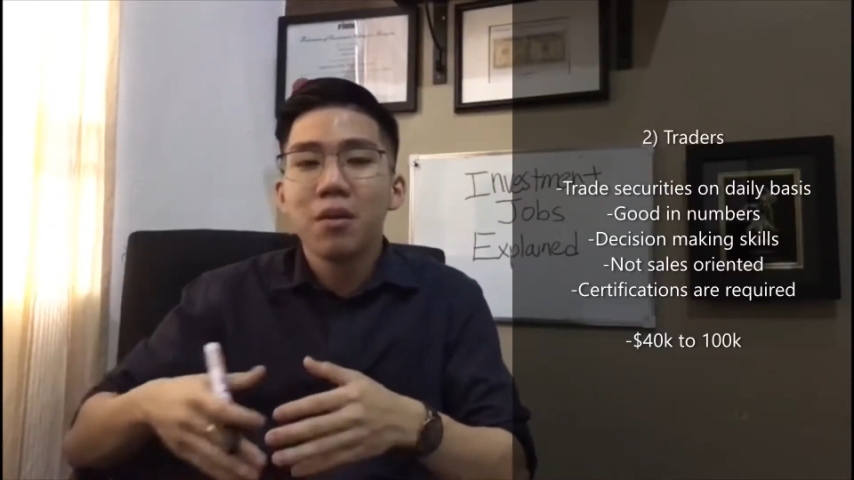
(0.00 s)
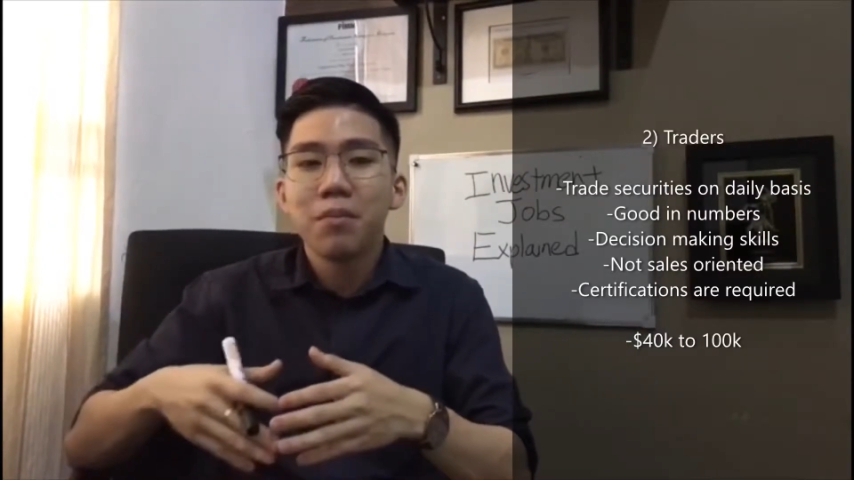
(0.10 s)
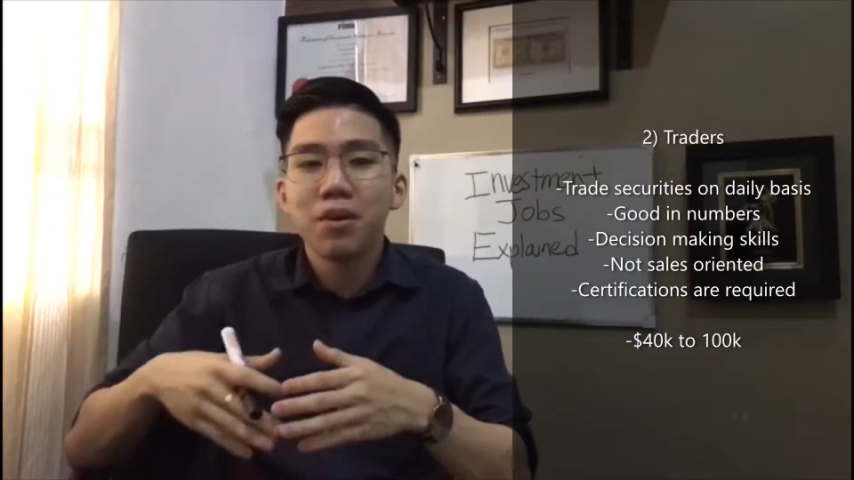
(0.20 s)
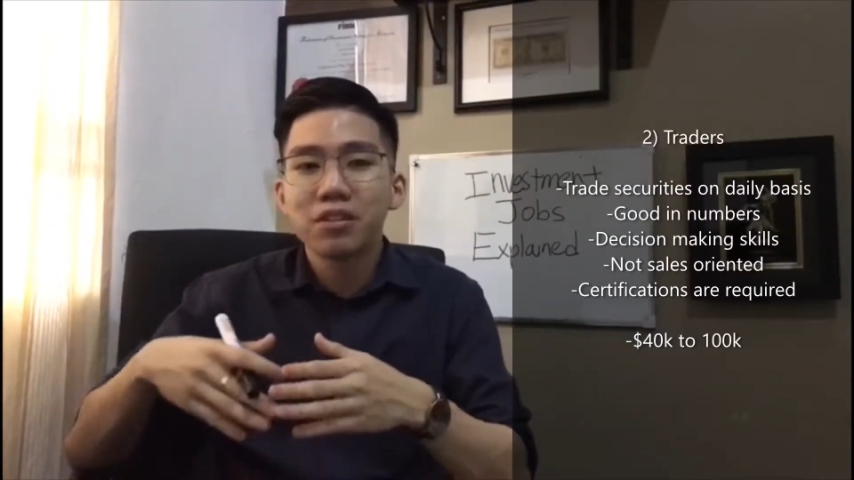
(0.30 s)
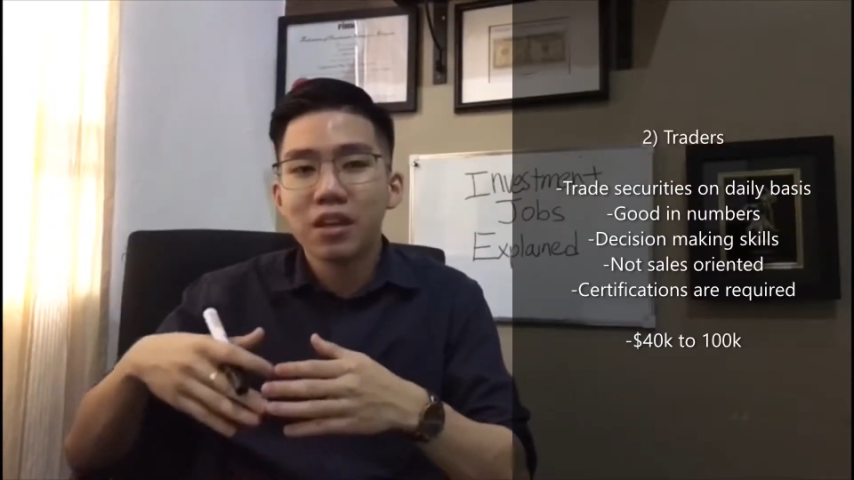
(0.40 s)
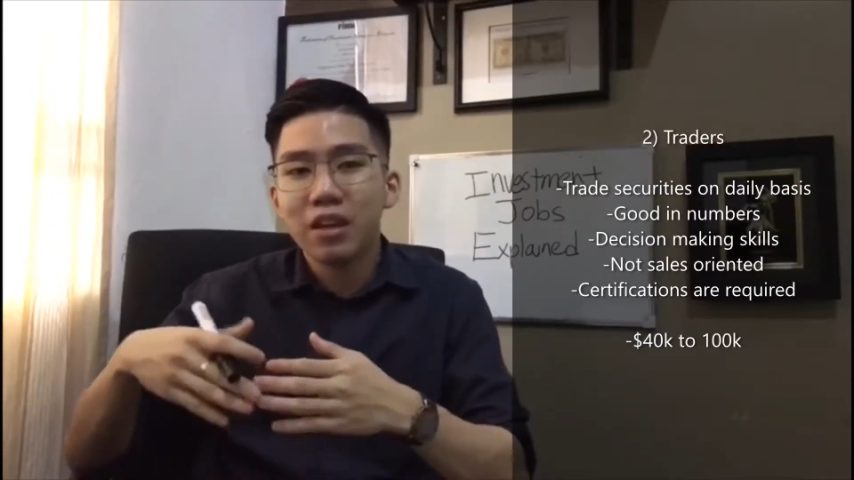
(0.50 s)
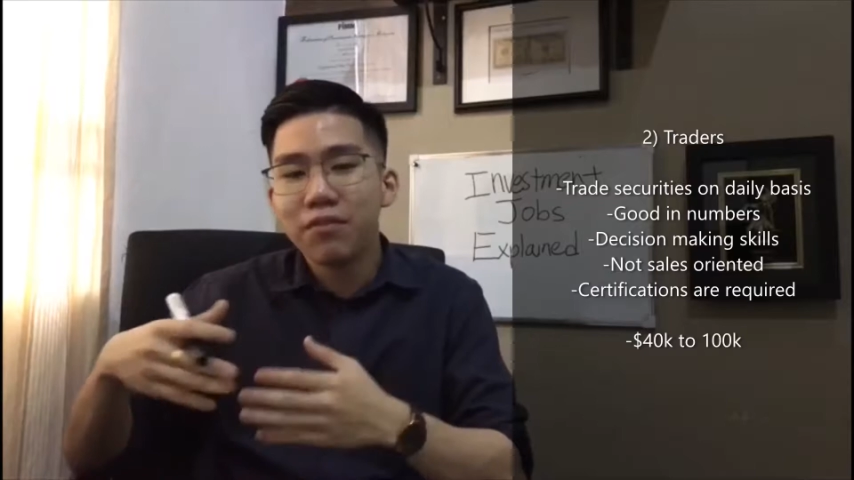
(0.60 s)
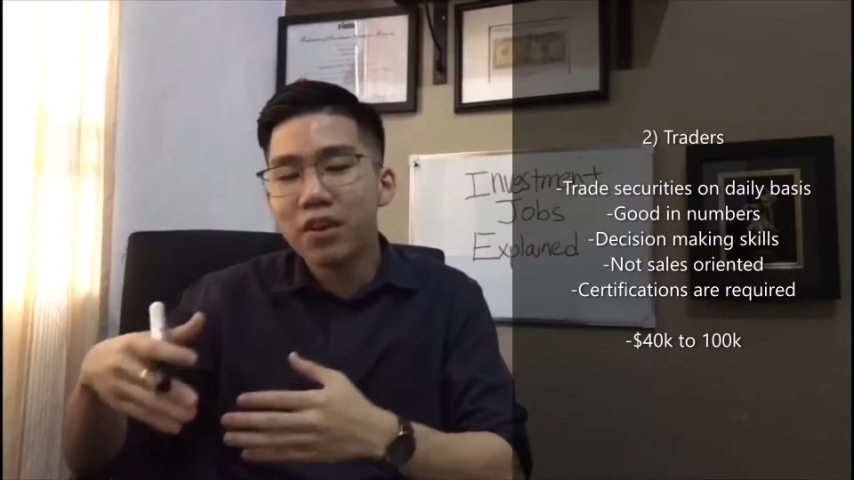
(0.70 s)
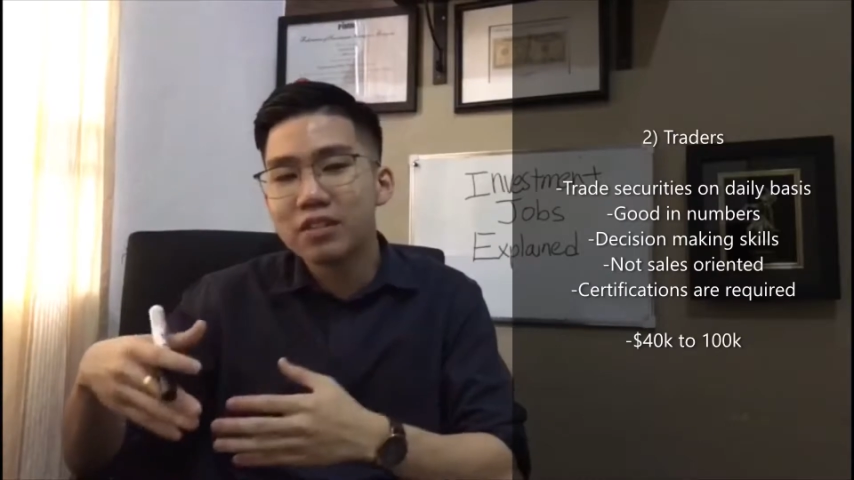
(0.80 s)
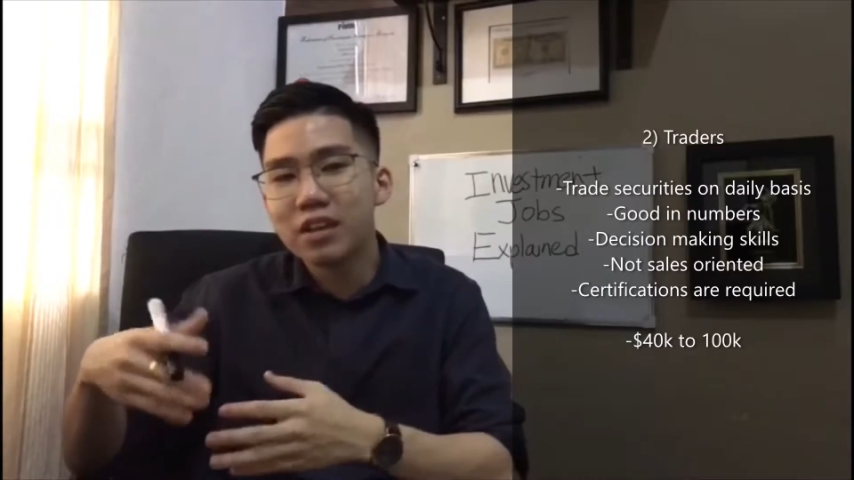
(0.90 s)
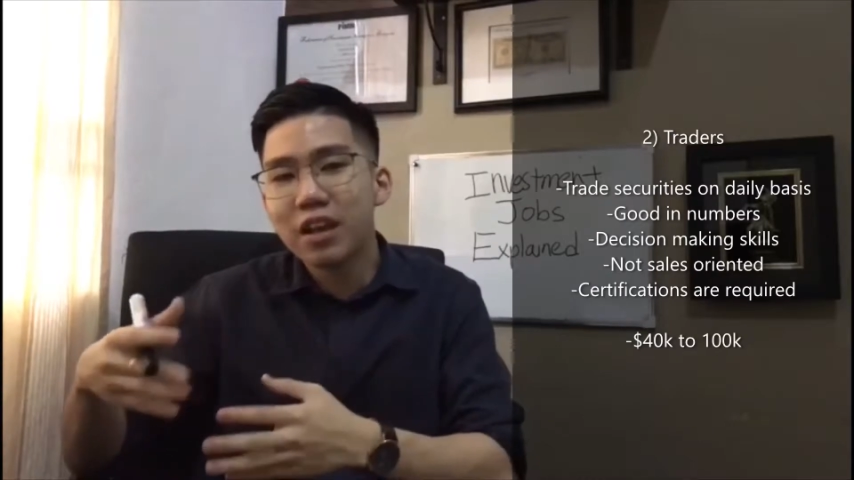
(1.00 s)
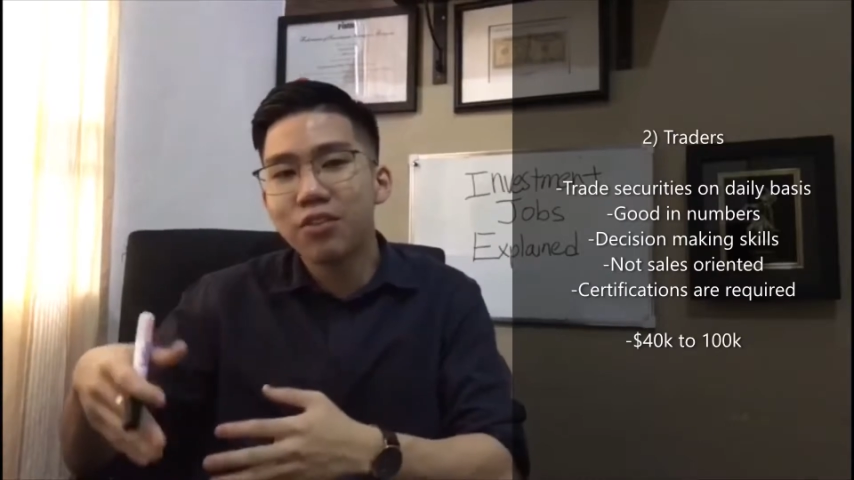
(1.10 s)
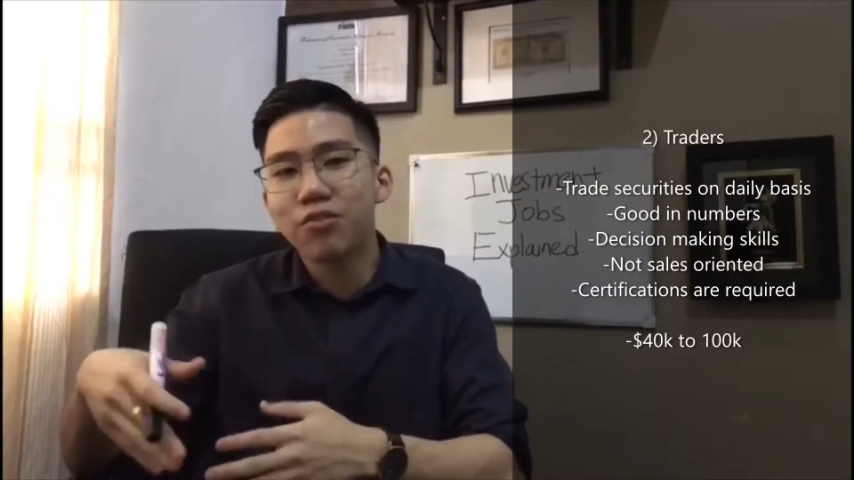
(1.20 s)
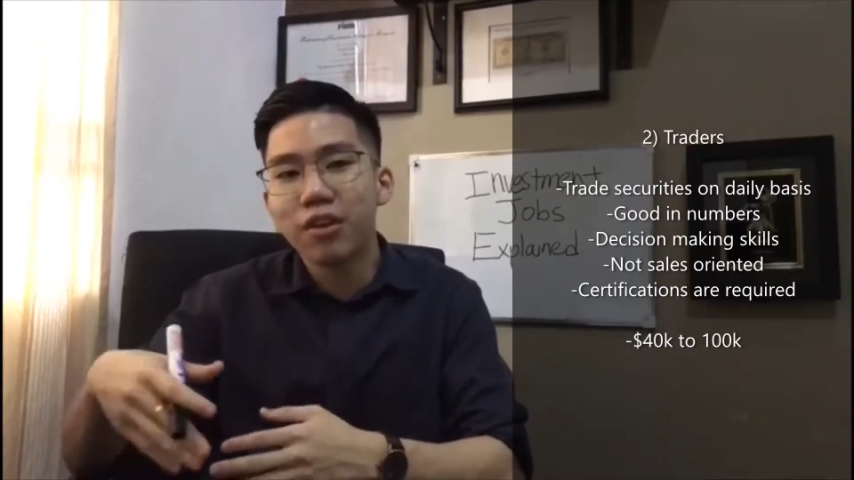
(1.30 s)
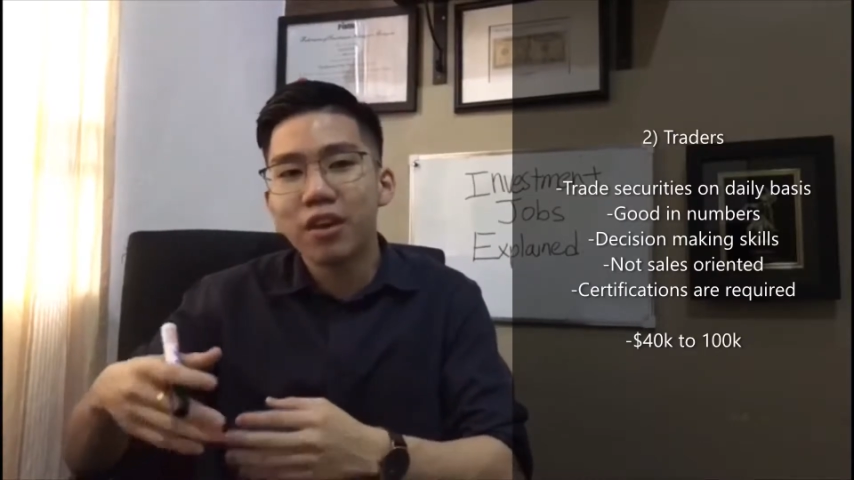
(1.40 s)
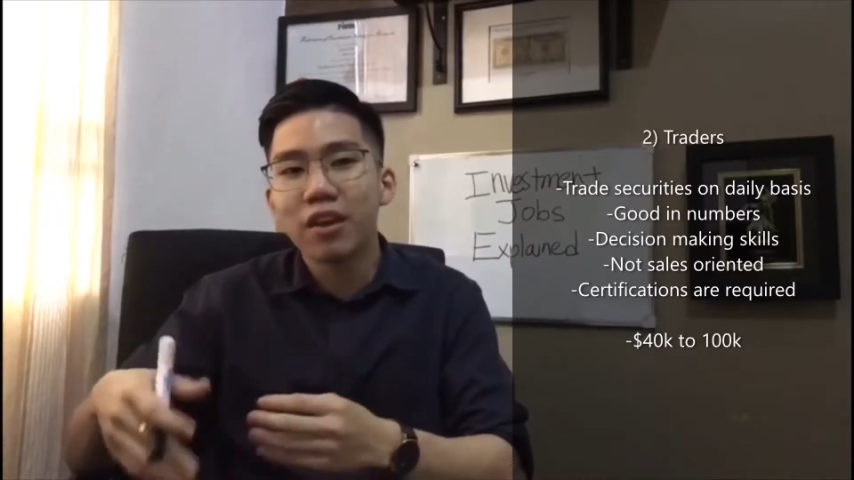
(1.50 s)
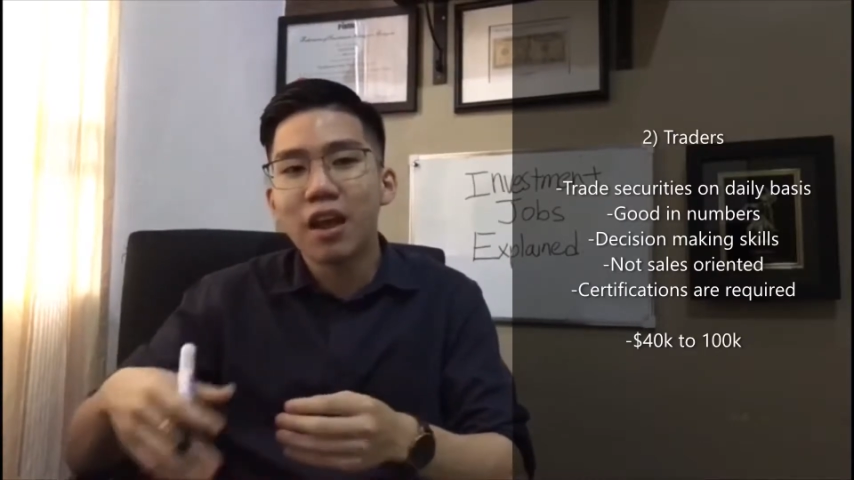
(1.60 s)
because in investing and trading,